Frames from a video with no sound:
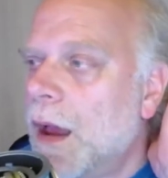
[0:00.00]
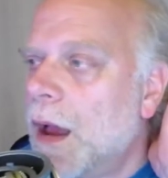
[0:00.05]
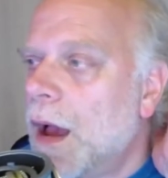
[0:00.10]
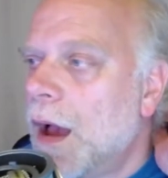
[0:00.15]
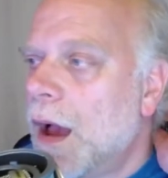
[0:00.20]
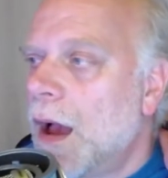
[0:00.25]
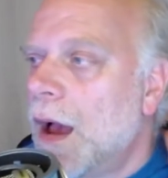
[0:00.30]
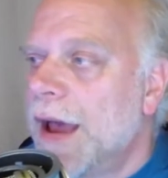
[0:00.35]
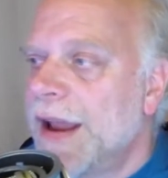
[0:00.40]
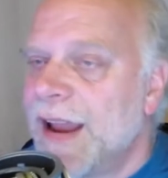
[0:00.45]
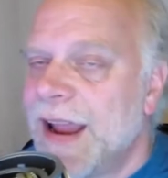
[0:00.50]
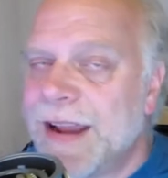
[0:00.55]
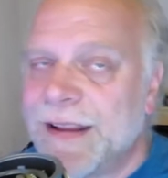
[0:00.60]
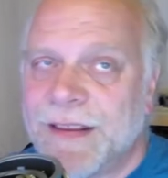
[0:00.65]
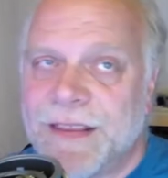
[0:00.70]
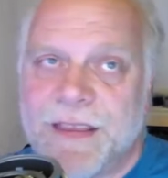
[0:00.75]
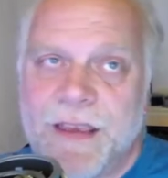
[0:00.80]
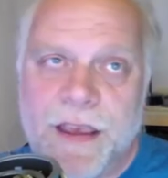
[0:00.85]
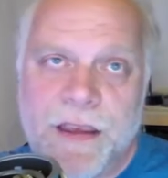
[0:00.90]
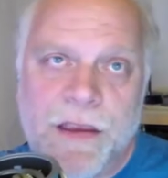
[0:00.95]
I'd like to
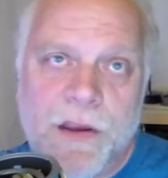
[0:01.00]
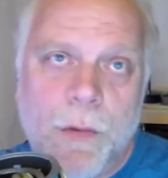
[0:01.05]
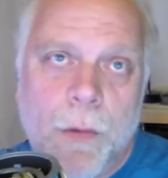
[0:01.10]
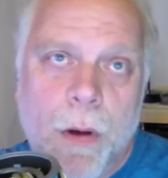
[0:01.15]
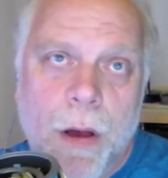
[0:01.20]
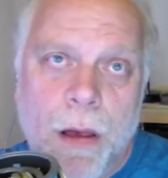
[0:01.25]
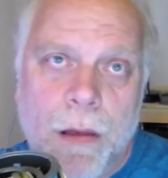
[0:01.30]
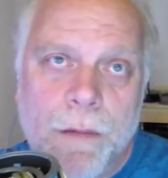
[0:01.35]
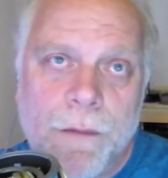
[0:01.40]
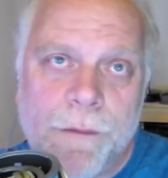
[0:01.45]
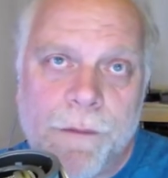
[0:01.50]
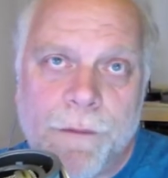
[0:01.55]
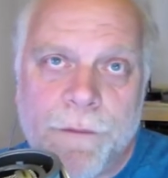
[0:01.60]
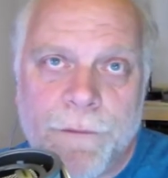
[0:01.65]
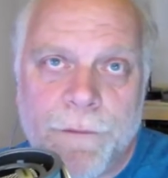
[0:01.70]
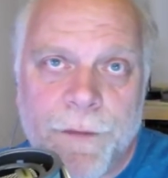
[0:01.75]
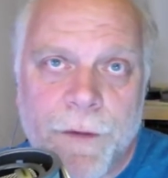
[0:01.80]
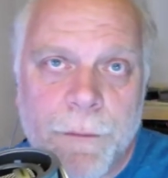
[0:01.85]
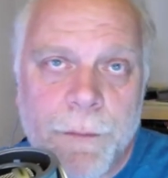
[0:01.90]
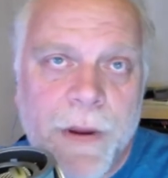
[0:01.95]
thank you all
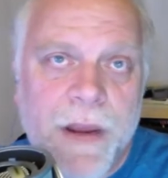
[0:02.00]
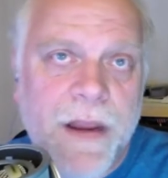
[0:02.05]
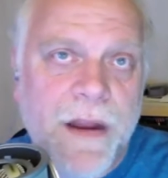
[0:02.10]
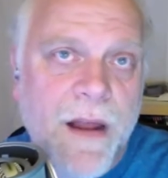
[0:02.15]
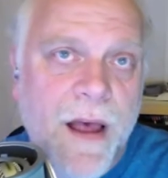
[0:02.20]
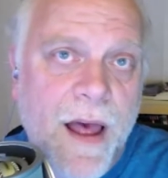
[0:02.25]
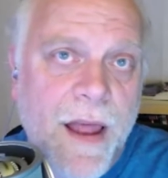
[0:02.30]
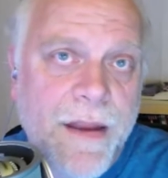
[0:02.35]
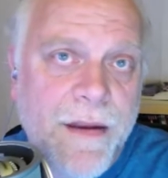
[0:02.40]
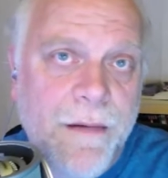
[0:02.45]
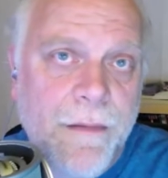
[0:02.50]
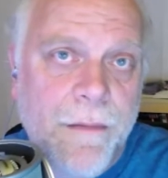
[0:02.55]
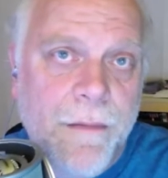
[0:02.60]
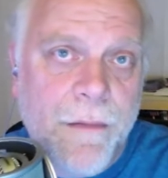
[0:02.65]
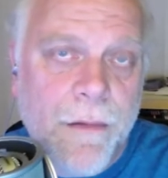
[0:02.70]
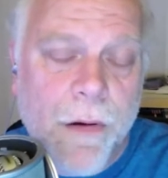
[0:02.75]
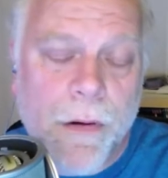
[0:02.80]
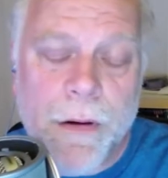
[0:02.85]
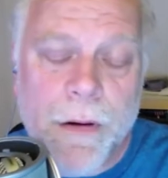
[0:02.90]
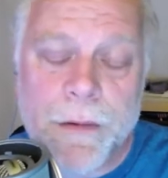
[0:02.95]
for being on,
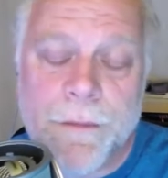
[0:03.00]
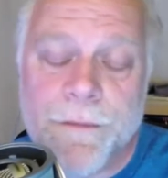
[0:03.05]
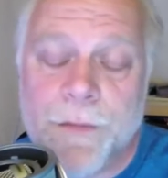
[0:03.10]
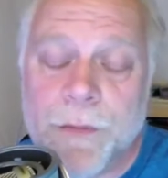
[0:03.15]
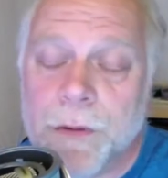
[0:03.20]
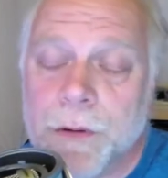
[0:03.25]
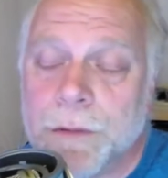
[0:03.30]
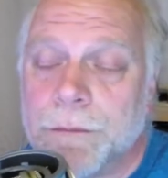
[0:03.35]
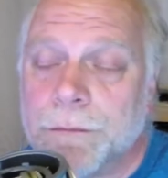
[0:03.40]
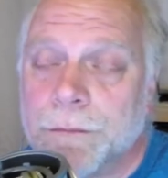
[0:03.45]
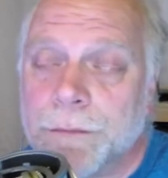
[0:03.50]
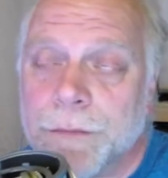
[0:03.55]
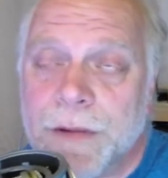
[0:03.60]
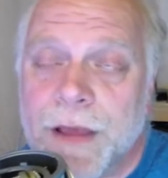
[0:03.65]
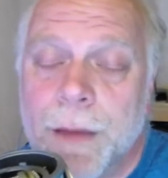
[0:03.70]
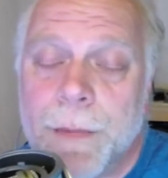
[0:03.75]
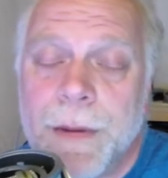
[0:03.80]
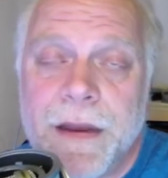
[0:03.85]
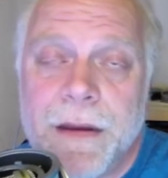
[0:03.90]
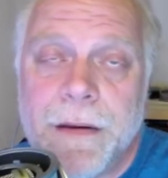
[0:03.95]
or for
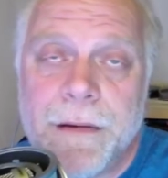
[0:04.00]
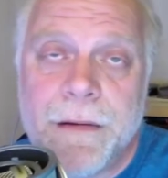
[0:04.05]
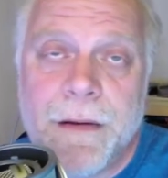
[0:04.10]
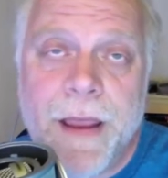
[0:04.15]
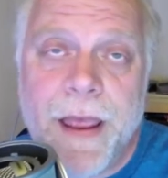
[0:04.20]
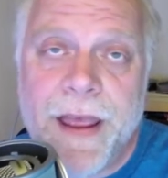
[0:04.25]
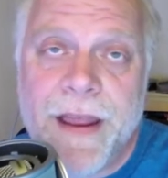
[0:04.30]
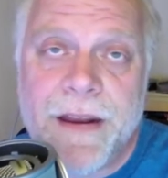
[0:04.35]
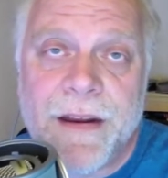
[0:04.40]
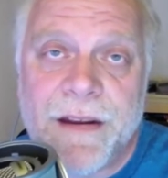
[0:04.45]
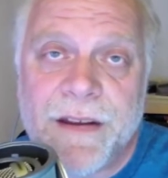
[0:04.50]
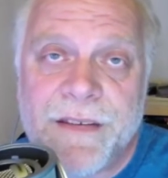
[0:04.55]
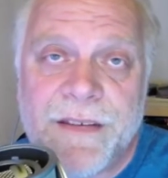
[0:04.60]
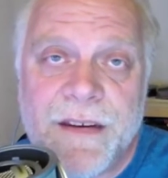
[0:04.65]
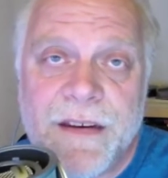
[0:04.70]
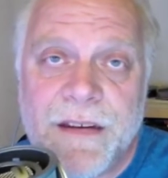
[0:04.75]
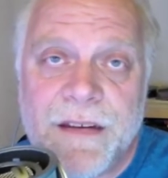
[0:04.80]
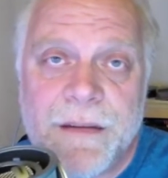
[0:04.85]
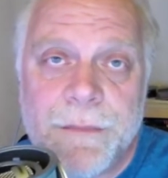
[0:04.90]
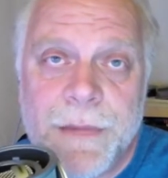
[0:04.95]
coming and
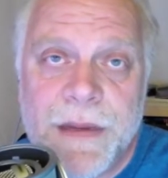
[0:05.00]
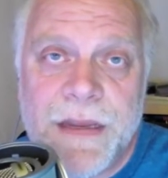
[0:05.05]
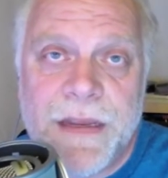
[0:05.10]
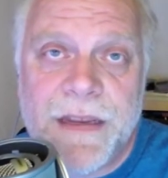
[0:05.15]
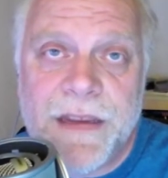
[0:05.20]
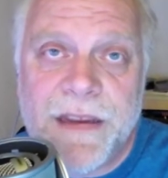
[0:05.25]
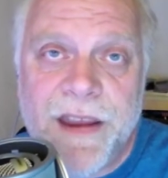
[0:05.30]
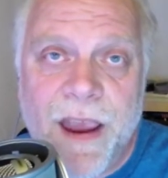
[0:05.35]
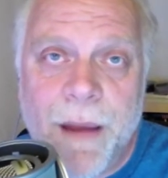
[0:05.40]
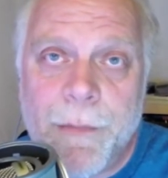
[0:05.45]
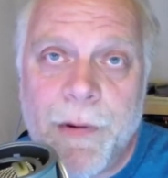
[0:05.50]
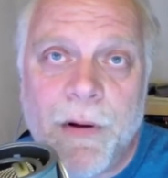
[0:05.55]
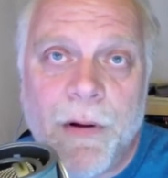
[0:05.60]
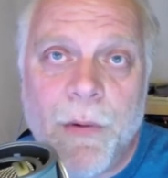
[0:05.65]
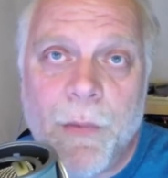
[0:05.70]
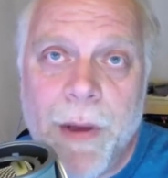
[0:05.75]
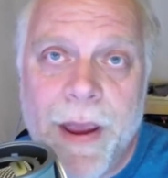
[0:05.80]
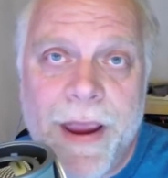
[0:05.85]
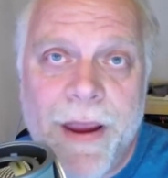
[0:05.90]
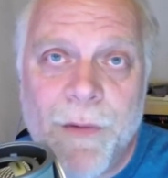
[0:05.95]
listening to me yammer
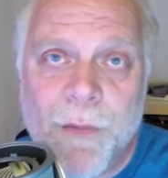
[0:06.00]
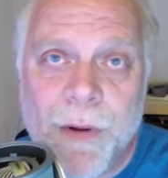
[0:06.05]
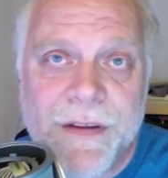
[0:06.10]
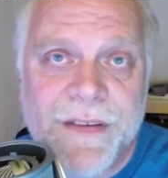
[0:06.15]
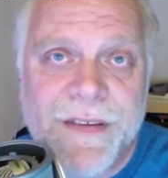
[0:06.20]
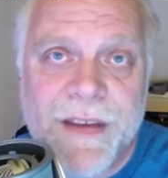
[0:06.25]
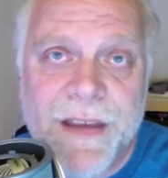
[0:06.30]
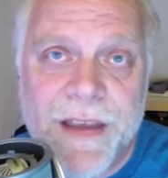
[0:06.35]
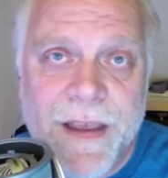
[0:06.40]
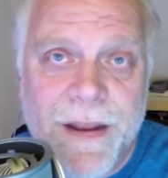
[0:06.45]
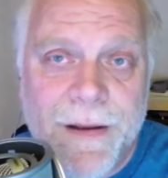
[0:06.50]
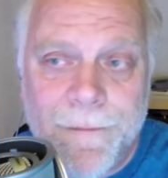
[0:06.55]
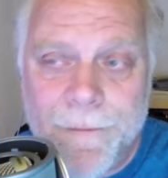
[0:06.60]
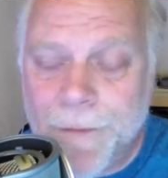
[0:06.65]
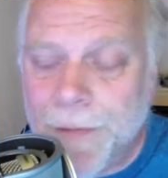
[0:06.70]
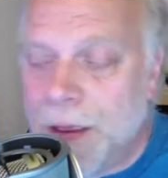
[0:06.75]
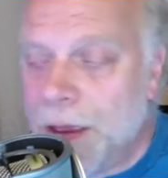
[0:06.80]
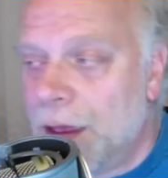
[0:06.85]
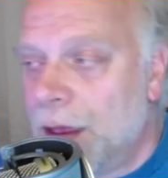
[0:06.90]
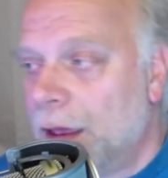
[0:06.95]
away once again.
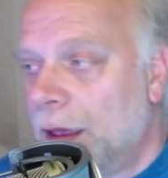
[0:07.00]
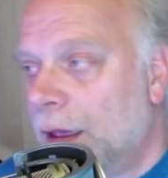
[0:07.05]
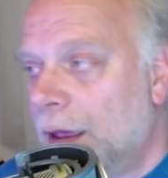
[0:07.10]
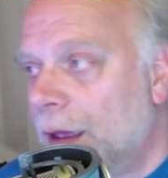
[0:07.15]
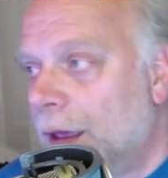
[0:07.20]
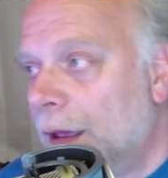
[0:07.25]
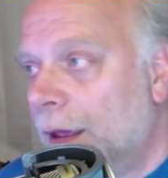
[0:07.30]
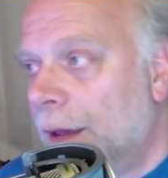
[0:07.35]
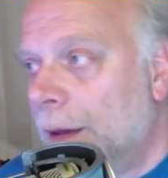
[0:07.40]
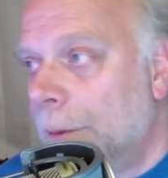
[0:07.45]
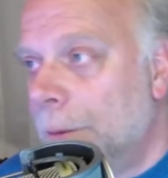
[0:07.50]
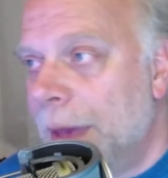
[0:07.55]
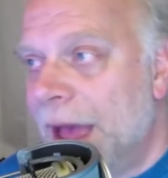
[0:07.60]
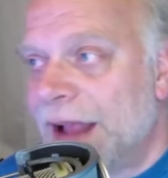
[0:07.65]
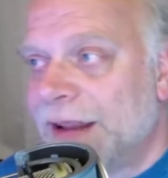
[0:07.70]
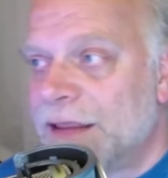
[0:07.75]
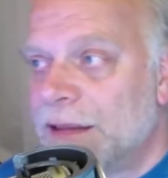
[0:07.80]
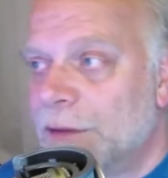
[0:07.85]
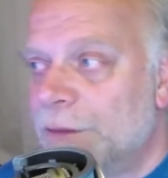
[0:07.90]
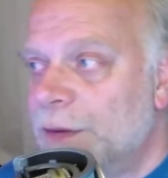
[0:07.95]

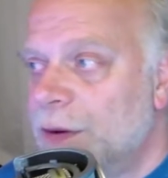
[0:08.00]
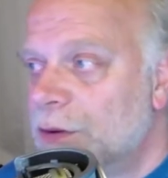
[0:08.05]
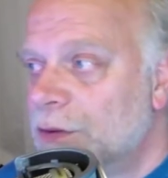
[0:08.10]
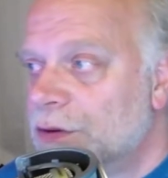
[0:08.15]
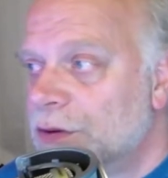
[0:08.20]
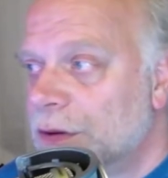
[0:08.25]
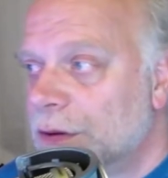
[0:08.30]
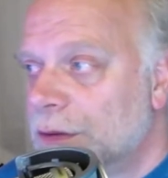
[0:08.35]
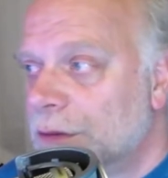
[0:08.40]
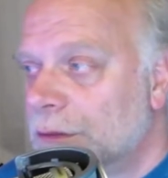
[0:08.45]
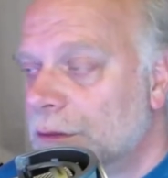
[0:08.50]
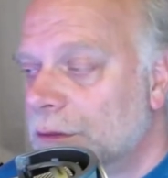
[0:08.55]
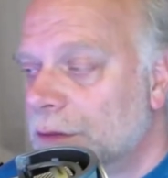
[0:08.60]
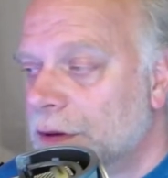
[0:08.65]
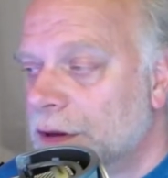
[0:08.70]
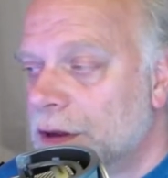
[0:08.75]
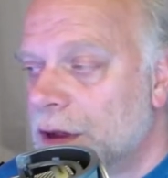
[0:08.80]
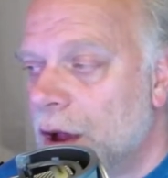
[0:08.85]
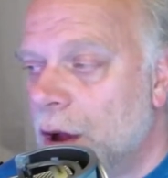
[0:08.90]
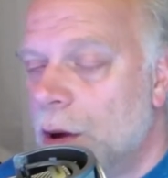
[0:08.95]
Mac to the Future
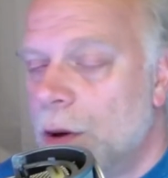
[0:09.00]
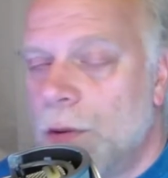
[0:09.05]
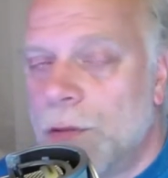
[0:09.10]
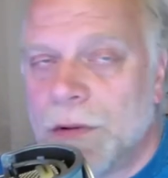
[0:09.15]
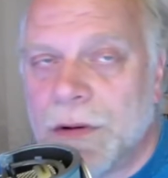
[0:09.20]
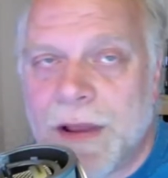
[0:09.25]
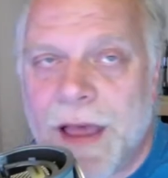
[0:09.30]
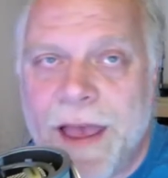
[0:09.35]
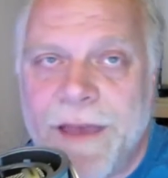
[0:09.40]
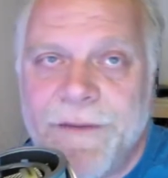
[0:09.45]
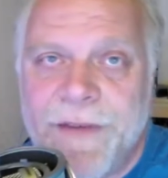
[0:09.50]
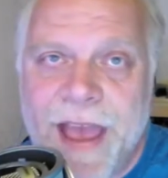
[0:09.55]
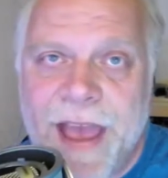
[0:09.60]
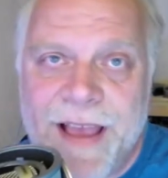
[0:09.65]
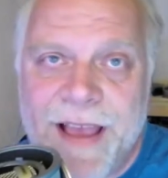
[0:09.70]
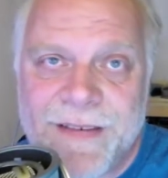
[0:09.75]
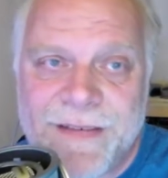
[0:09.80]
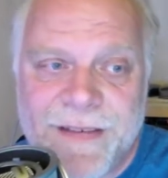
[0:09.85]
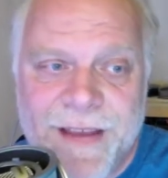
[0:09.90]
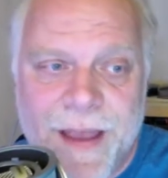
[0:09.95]
Go
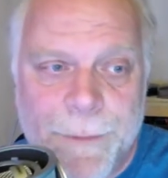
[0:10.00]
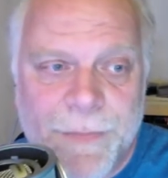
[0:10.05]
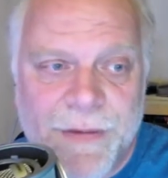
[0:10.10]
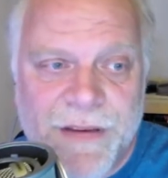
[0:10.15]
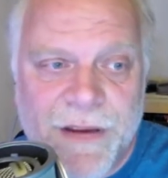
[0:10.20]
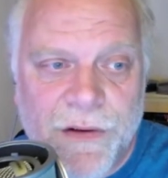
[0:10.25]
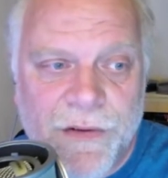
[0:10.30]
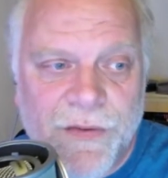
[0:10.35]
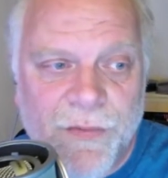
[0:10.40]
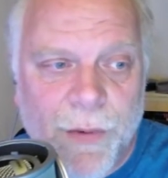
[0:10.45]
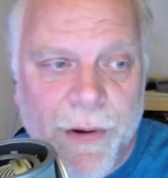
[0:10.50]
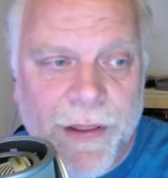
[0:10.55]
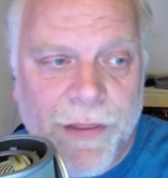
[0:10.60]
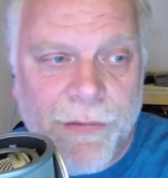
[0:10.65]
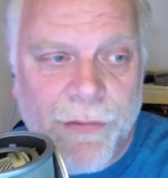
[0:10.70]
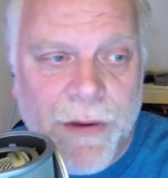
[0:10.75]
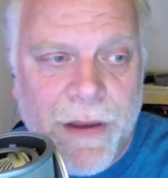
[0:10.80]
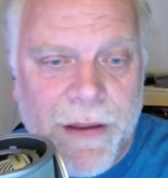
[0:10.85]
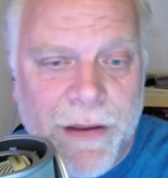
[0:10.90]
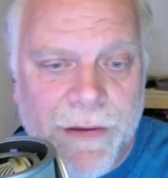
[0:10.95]
Livecast, episode
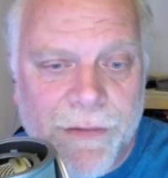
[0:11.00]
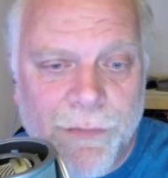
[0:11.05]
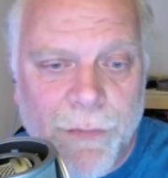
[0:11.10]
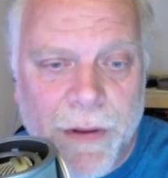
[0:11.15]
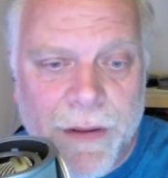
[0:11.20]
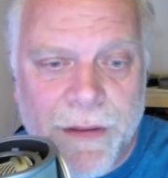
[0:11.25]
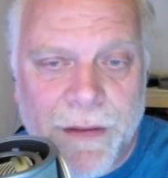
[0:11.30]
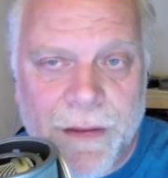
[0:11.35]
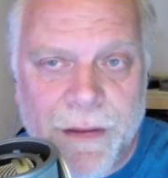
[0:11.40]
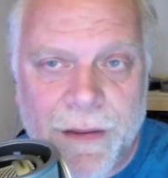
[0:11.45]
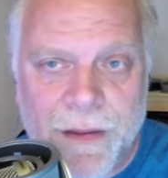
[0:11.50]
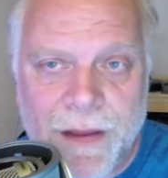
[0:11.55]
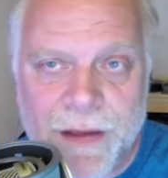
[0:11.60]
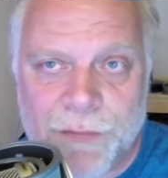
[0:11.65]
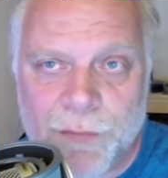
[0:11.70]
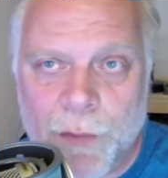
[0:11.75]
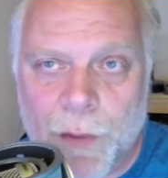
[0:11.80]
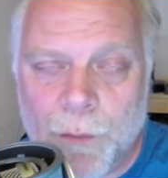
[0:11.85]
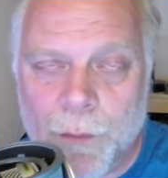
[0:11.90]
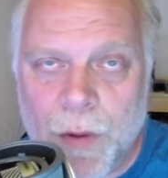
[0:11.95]
23 is what this
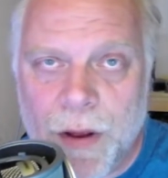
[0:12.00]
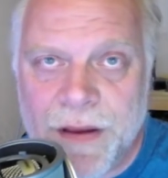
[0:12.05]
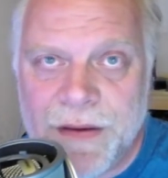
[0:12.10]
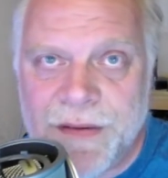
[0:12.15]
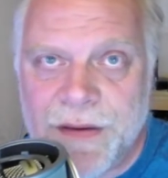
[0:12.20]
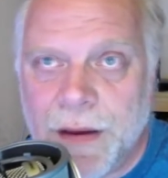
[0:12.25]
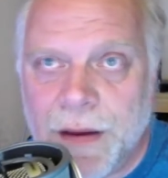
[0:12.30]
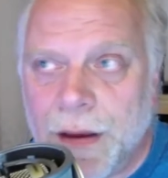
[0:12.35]
one was.